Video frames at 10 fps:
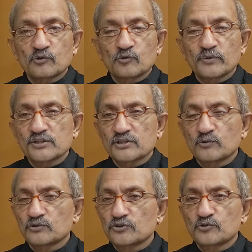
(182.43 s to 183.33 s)
group and say,
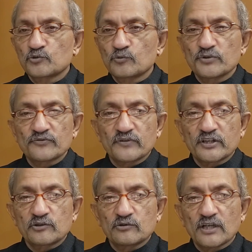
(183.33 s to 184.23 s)
oh, this group is
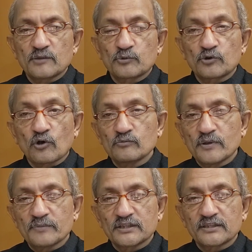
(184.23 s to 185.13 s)
very good, I'll put all
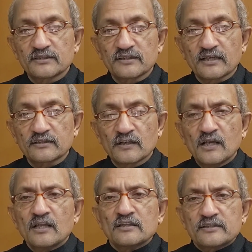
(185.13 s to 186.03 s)
my money in that.
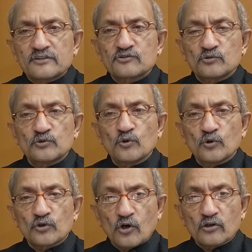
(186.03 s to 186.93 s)
Things could
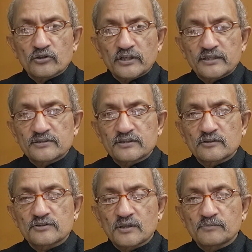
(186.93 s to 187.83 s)
go wrong, right?
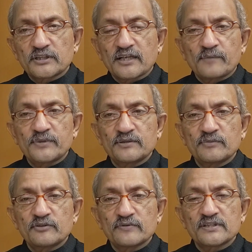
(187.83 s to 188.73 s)
So something happened
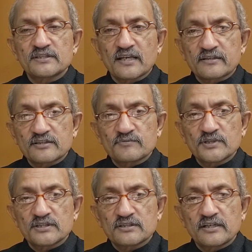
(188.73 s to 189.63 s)
between Cyrus
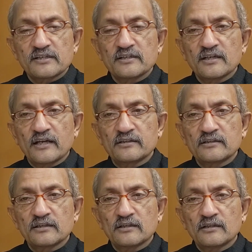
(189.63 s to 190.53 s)
Mistry and